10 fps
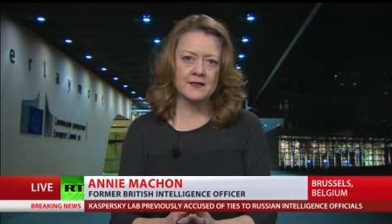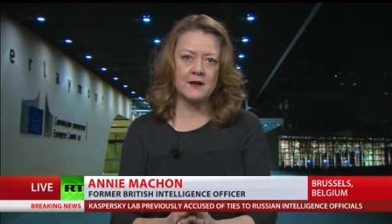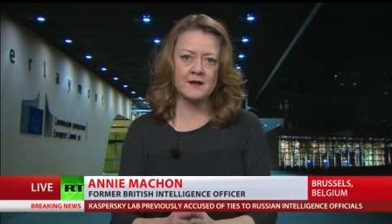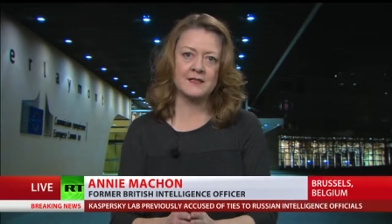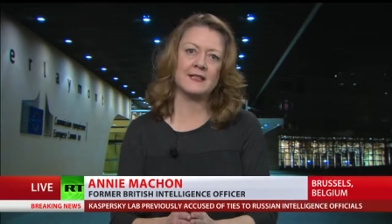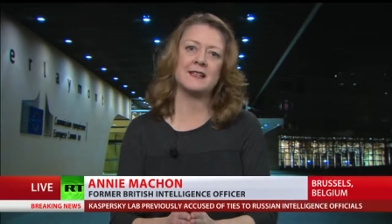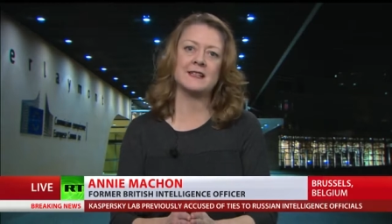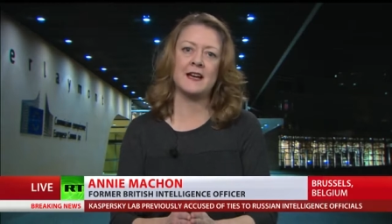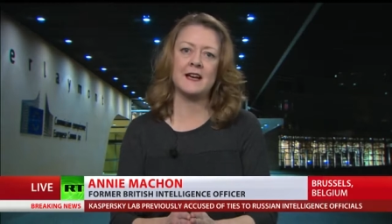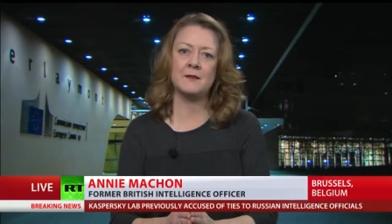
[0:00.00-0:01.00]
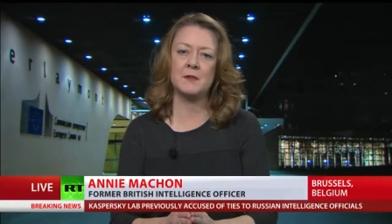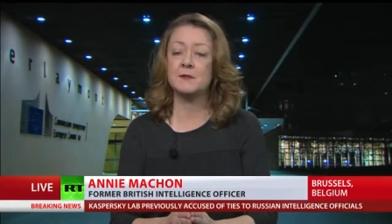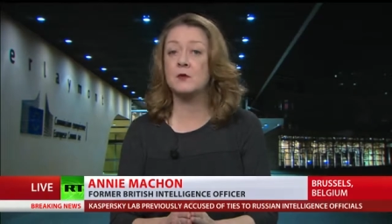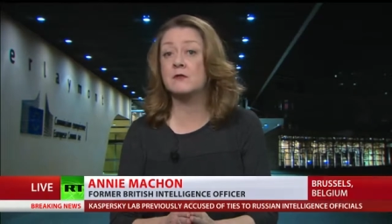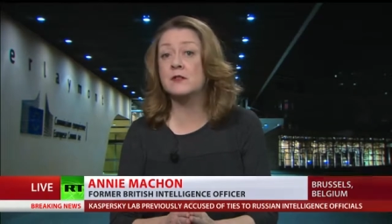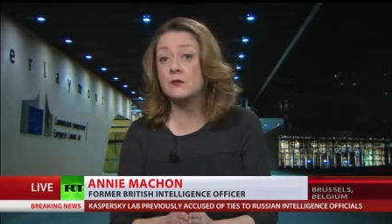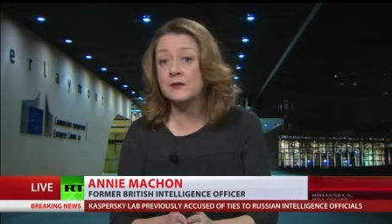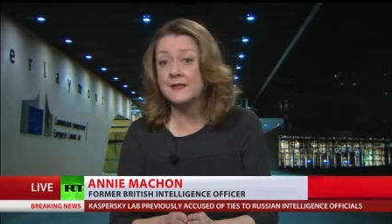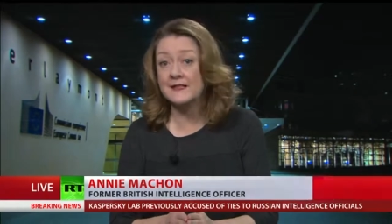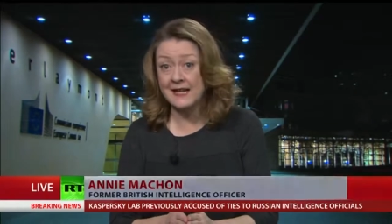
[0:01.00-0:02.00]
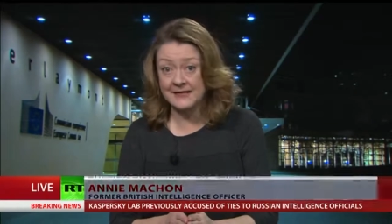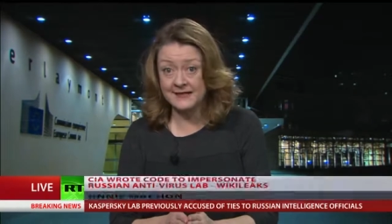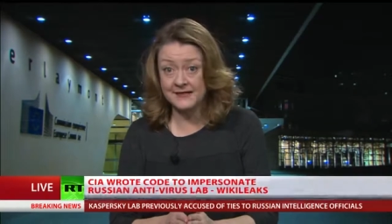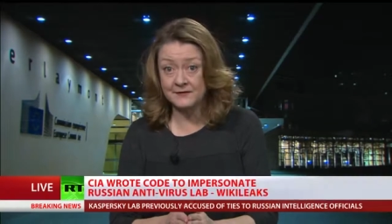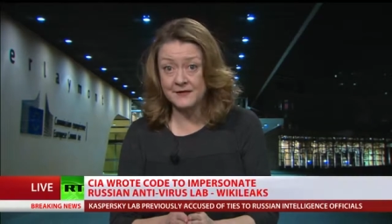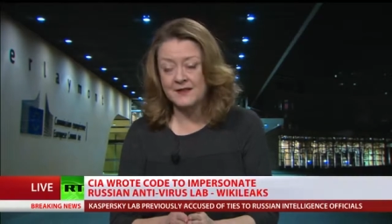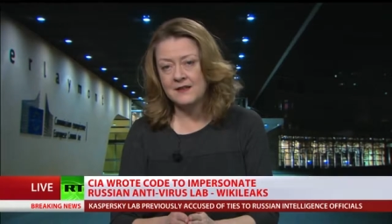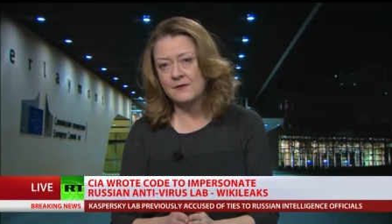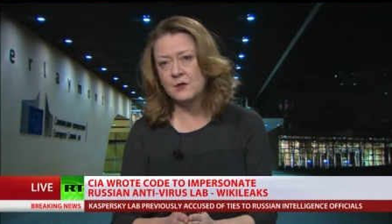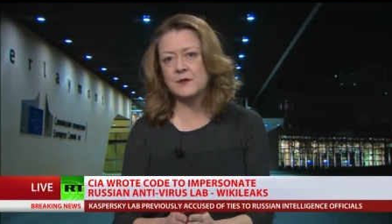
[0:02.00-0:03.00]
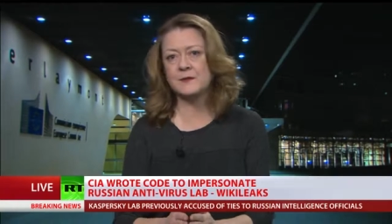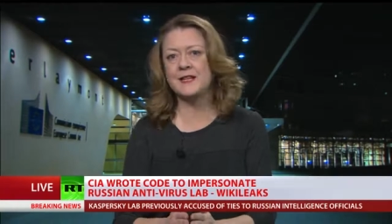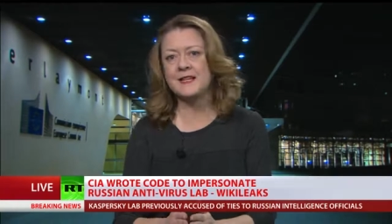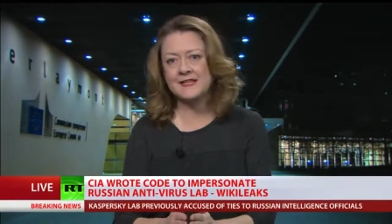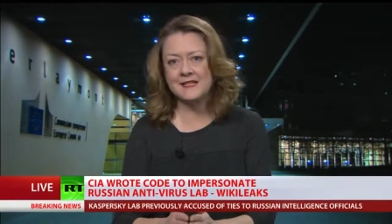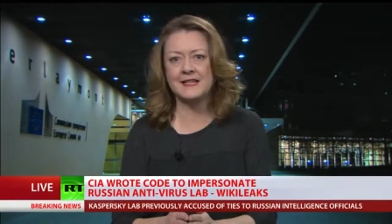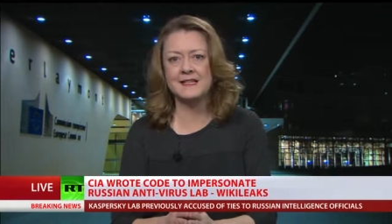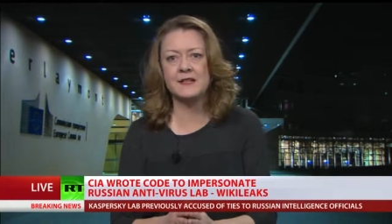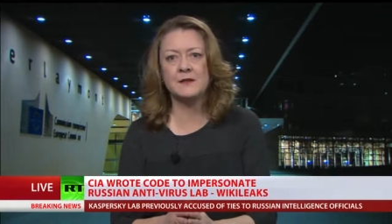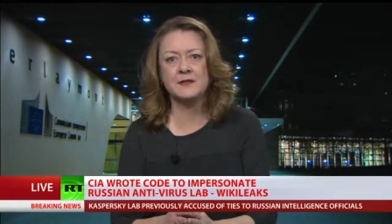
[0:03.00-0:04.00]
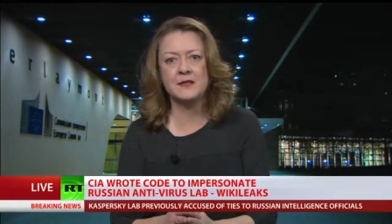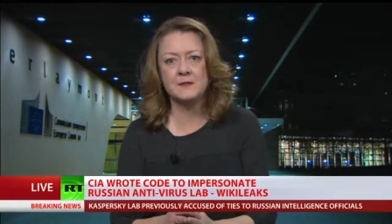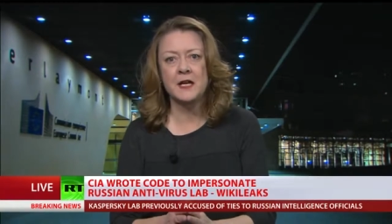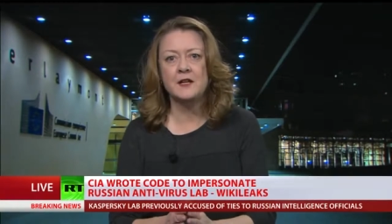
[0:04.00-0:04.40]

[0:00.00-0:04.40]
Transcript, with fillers: targeted, uh, much more resource intensive. Of course, with the internet, it's opened up